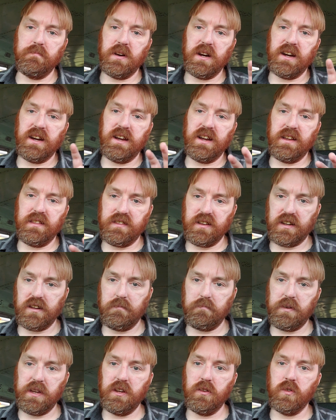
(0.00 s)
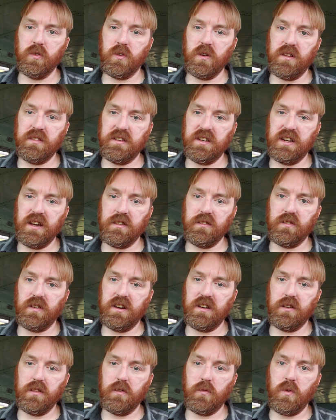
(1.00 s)
by the computer on the other
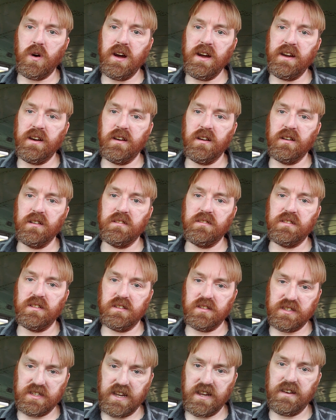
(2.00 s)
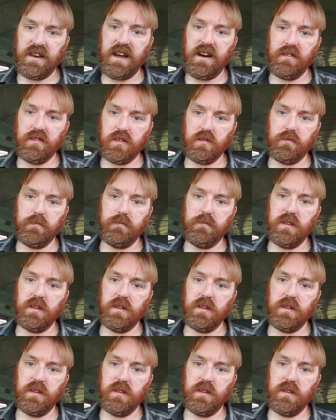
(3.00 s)
end of the wire to send out